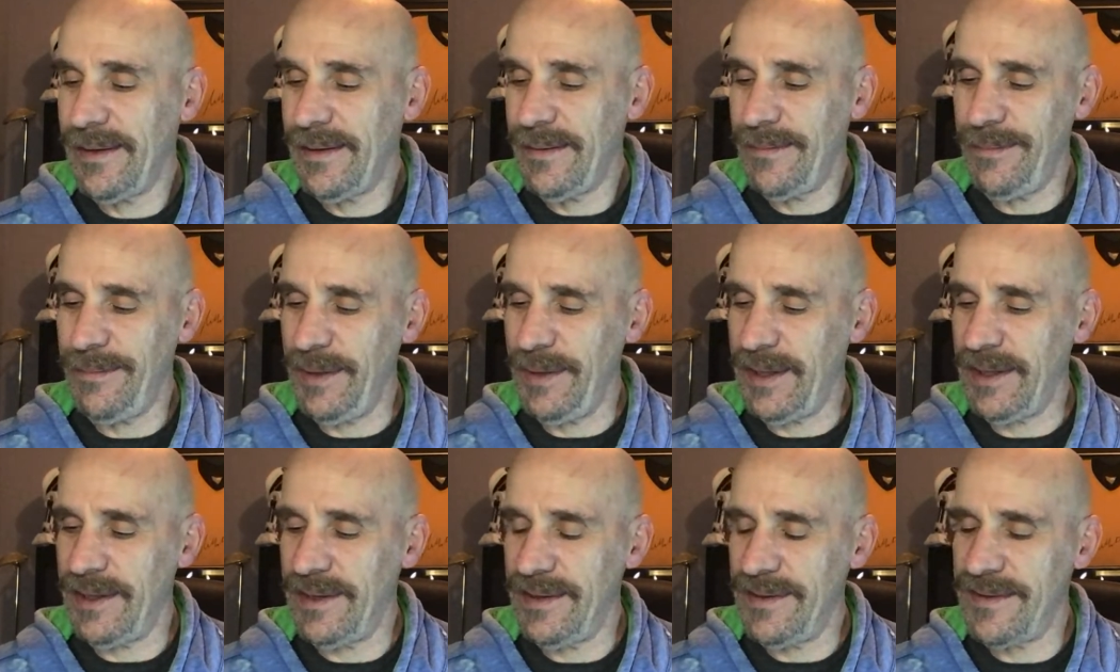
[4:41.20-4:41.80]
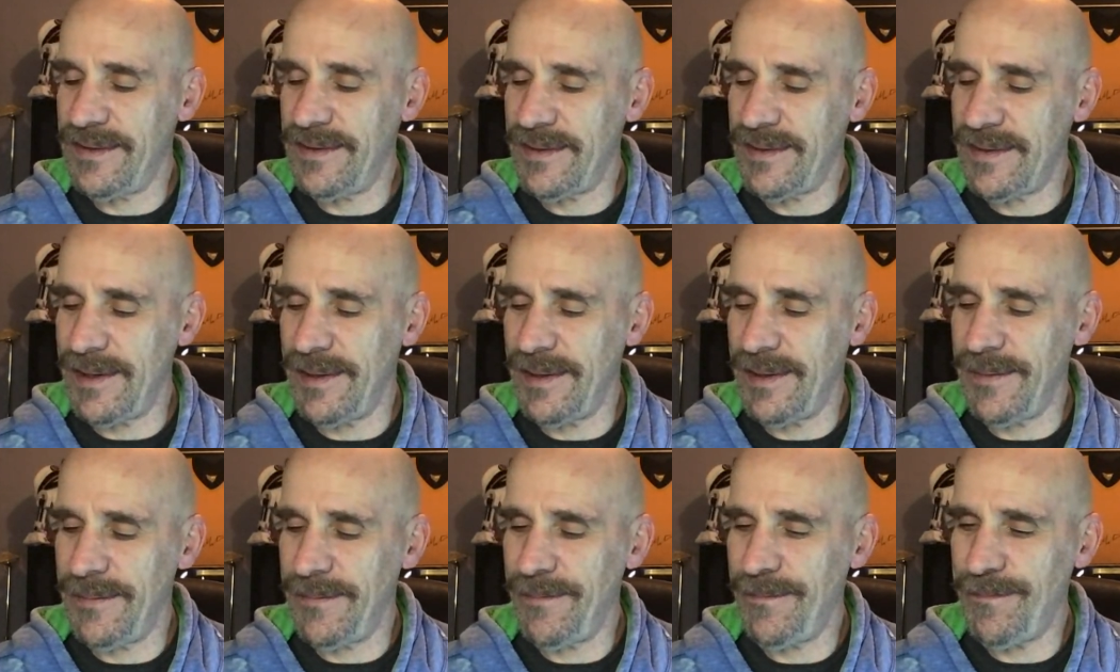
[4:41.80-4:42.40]
because
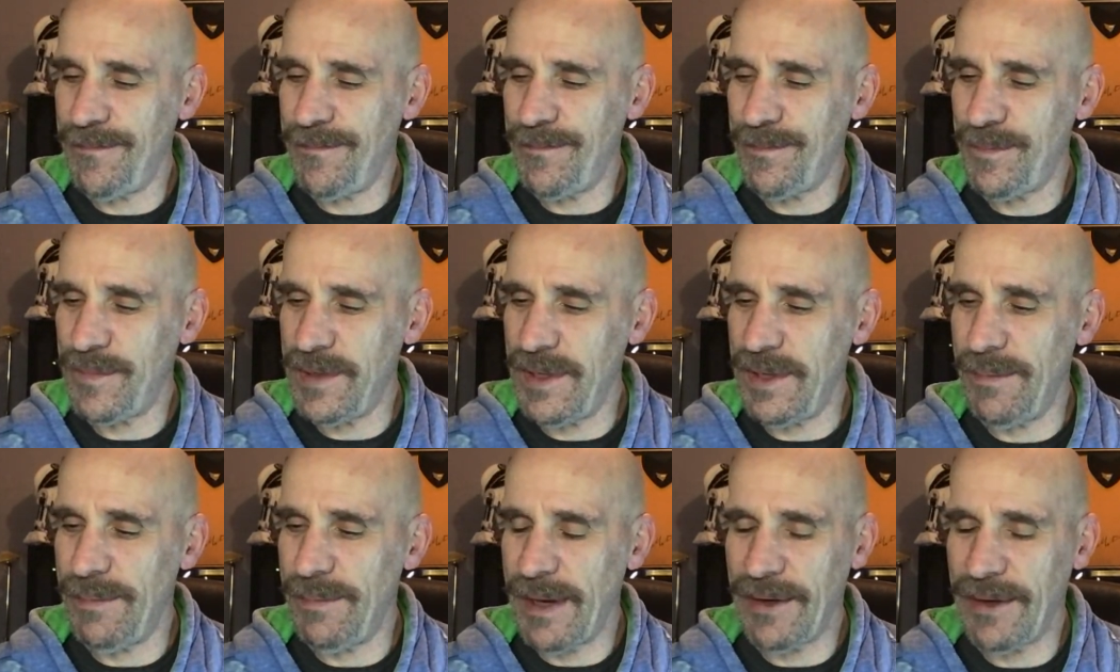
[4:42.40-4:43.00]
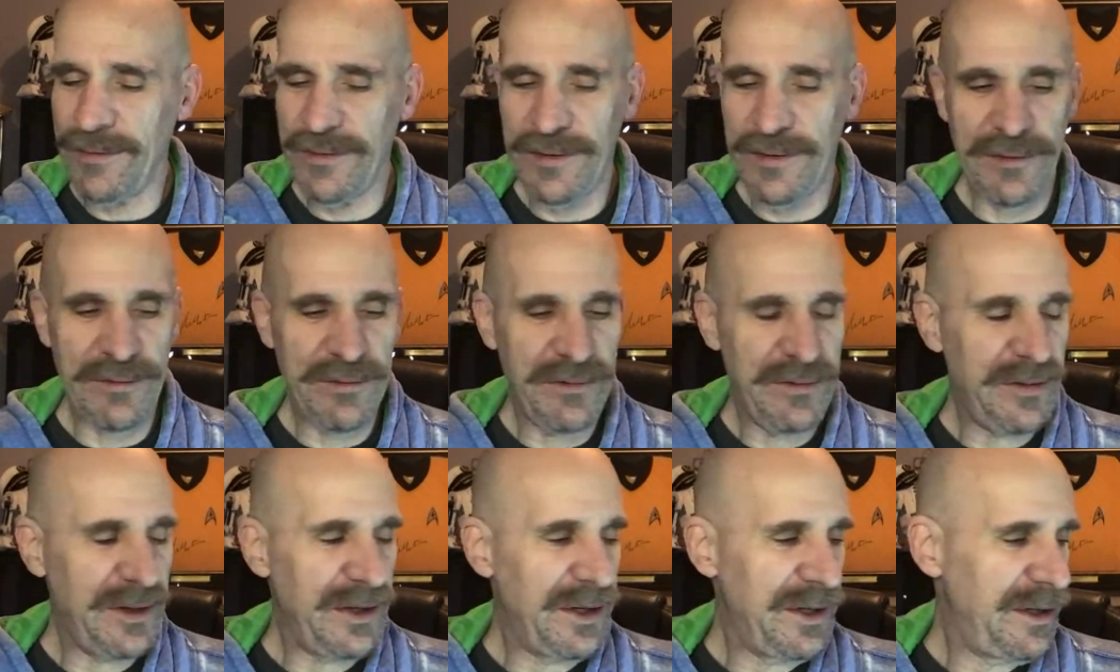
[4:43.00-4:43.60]
um, the amount
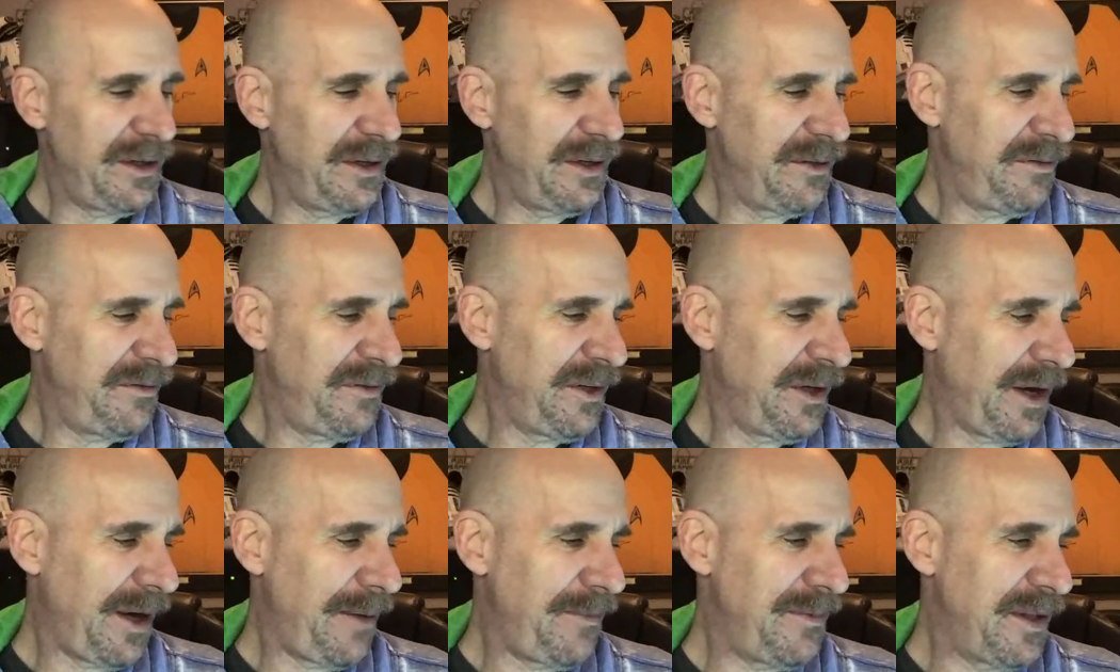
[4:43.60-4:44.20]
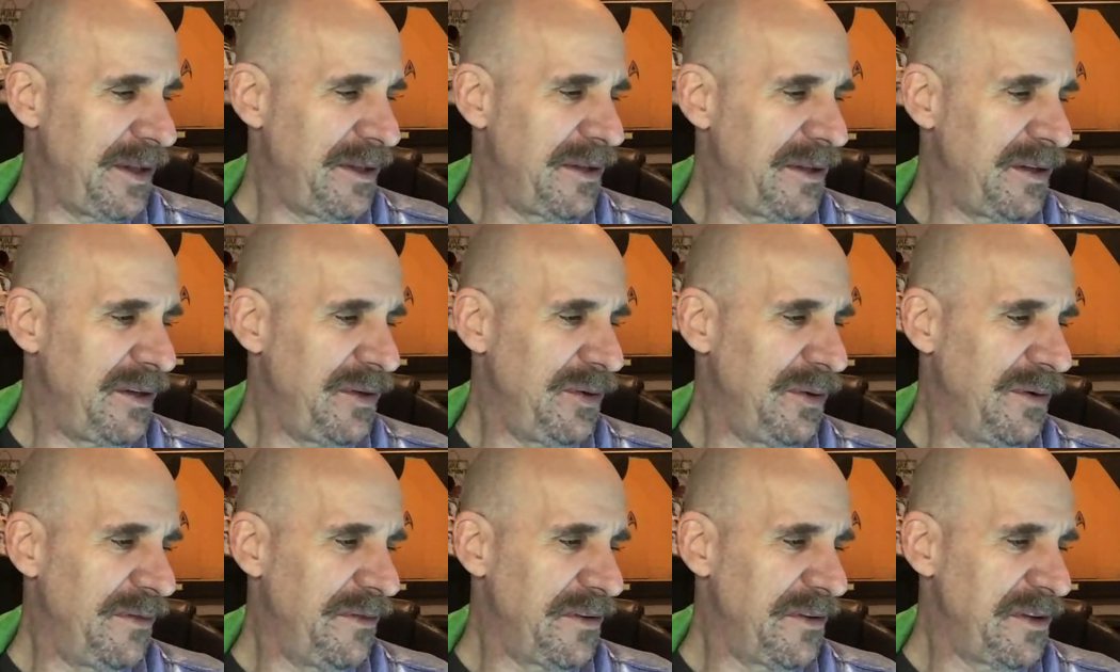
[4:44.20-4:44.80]
of uh, of time that the
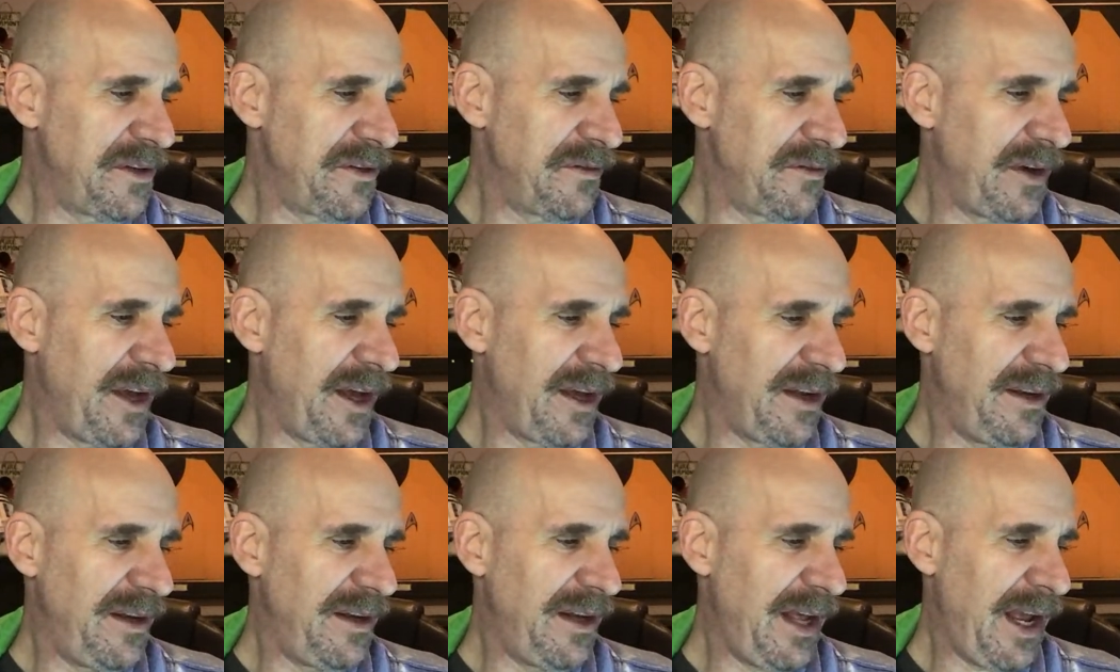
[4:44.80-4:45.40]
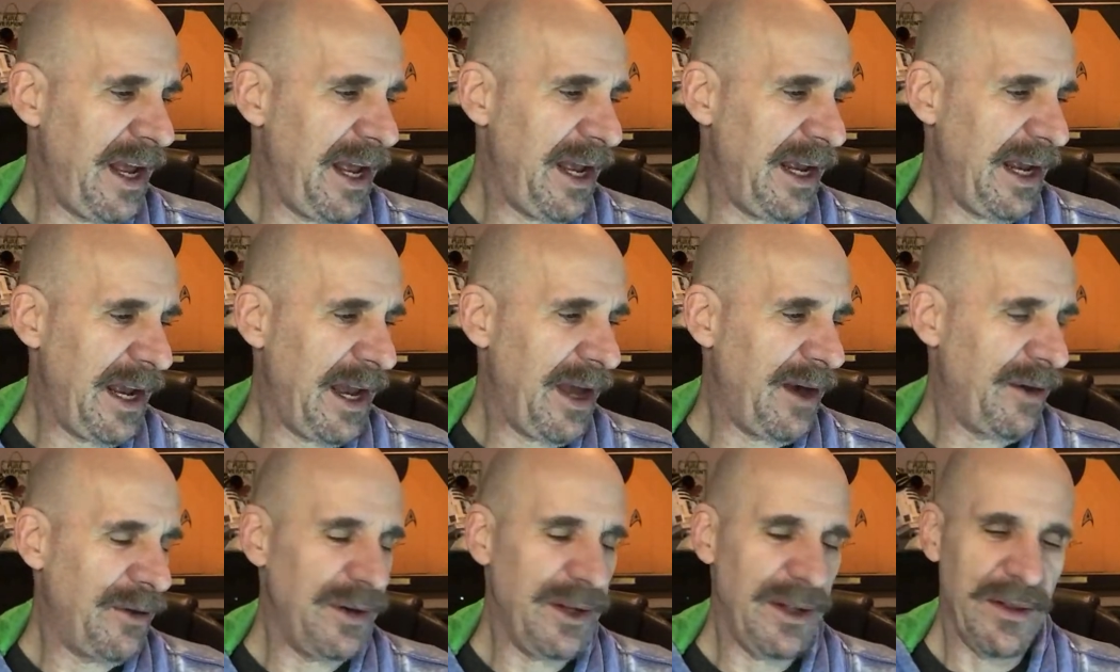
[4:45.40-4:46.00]
two of us have gotten to hang
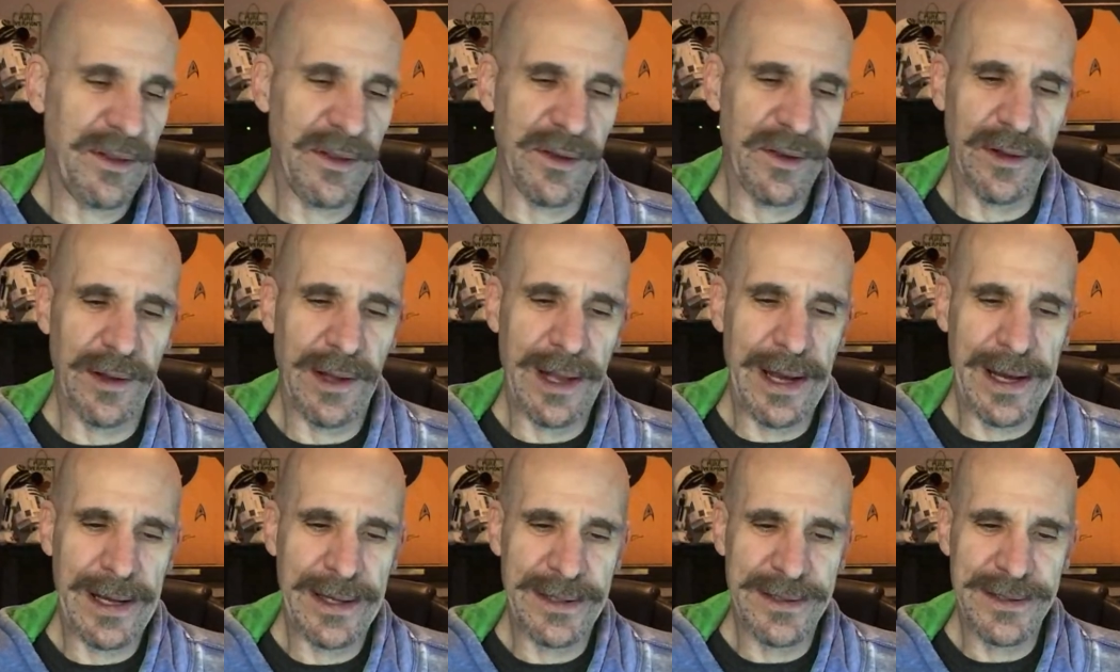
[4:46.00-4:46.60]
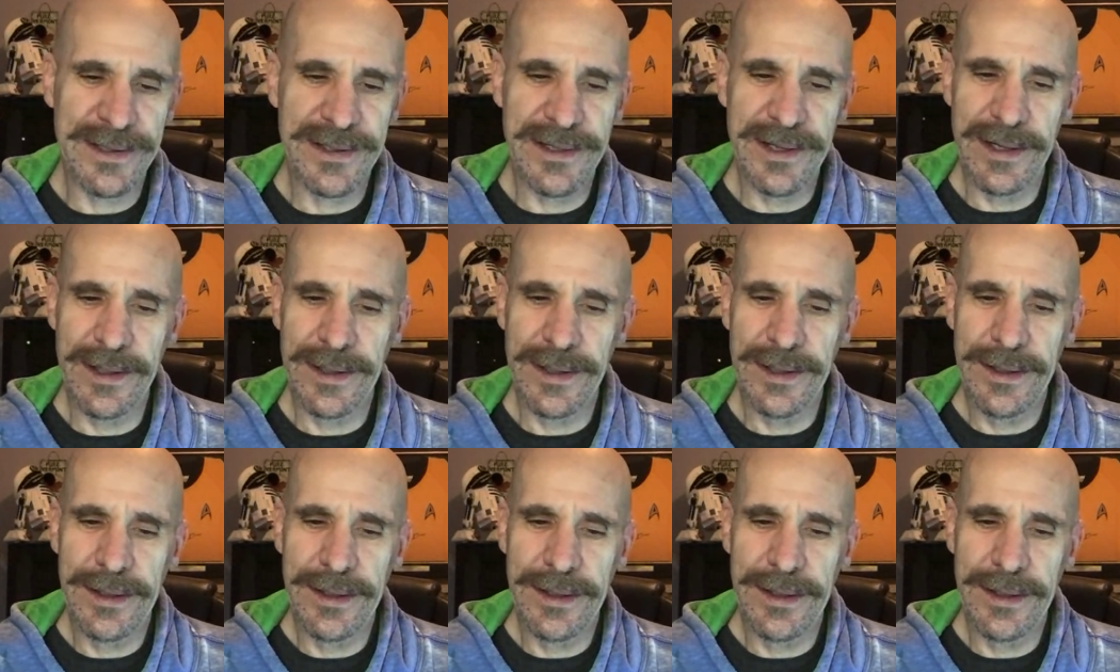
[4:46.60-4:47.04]
out in the last